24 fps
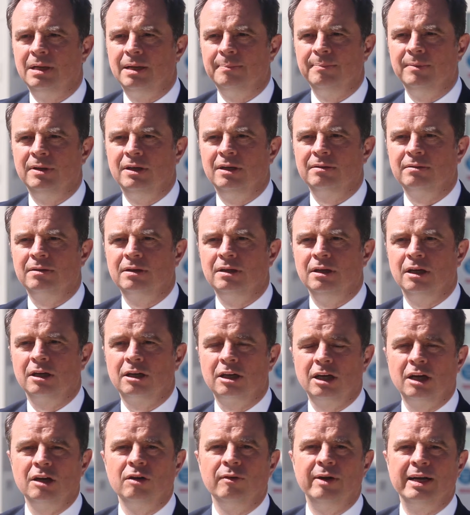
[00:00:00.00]
I'm a
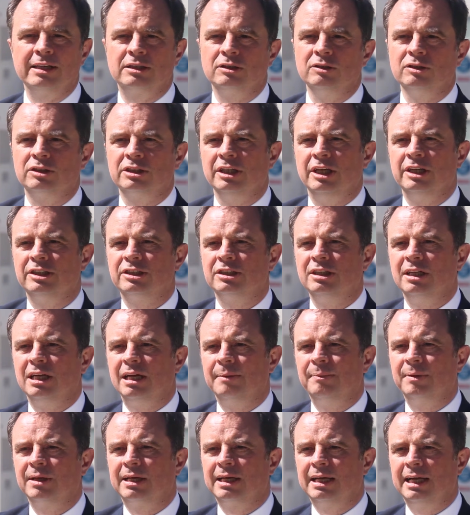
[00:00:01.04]
colorectal surgeon and
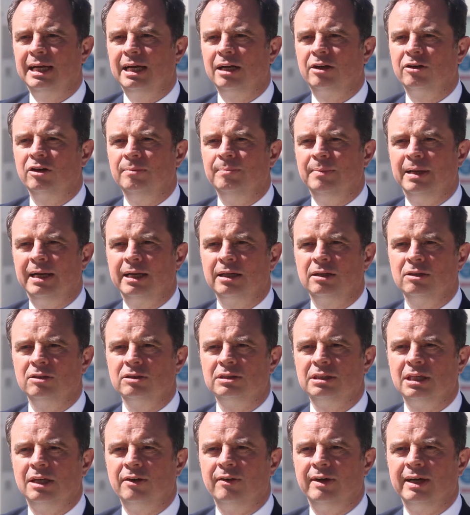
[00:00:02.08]
I'm the Care Group Medical
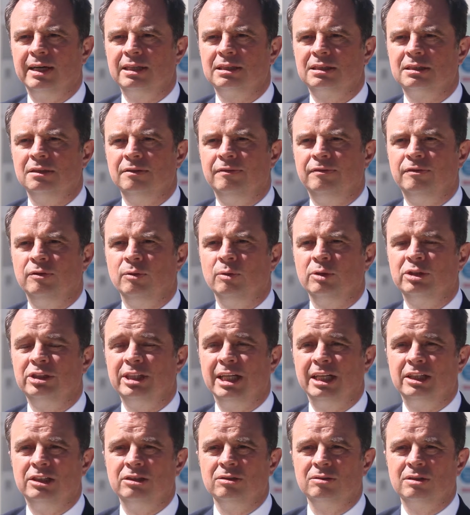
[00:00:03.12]
Director for
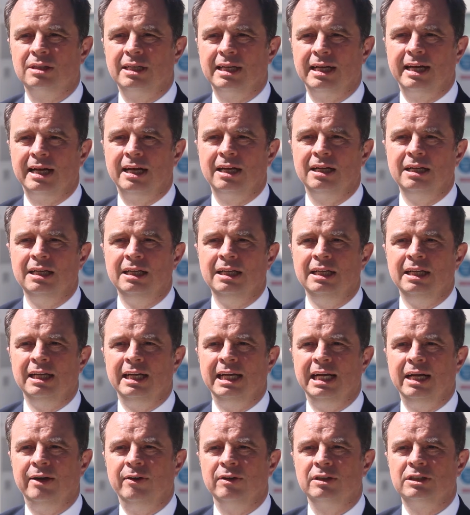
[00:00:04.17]
Scheduled Care
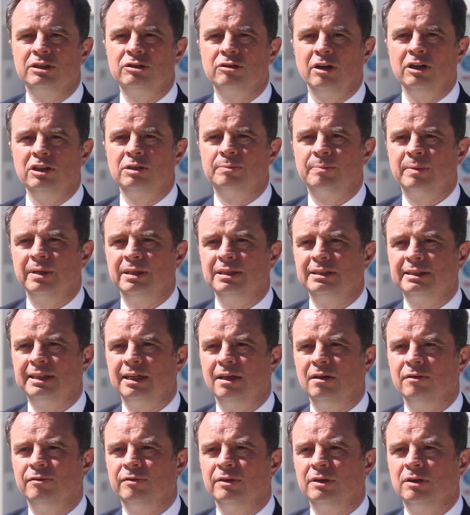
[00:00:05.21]
here at Shrewsbury and
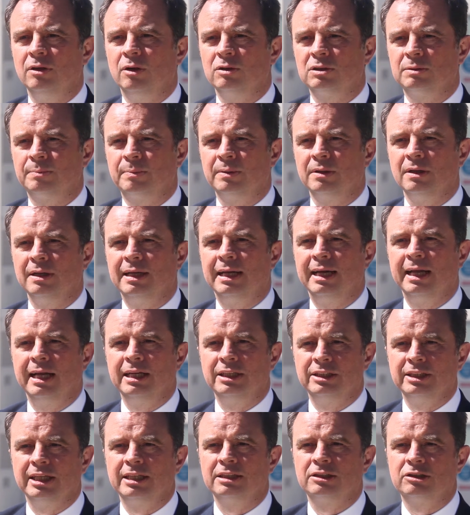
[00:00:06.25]
Telford Hospital
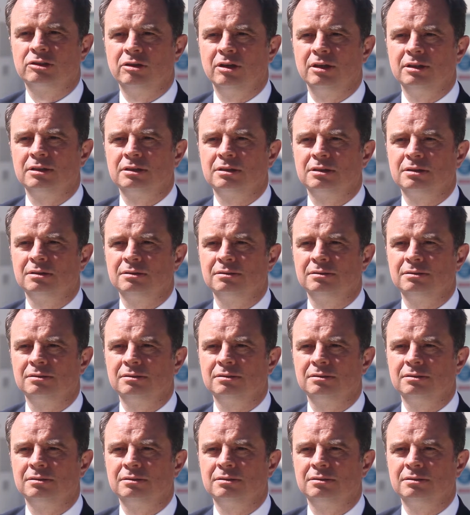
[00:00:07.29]
NHS Trust.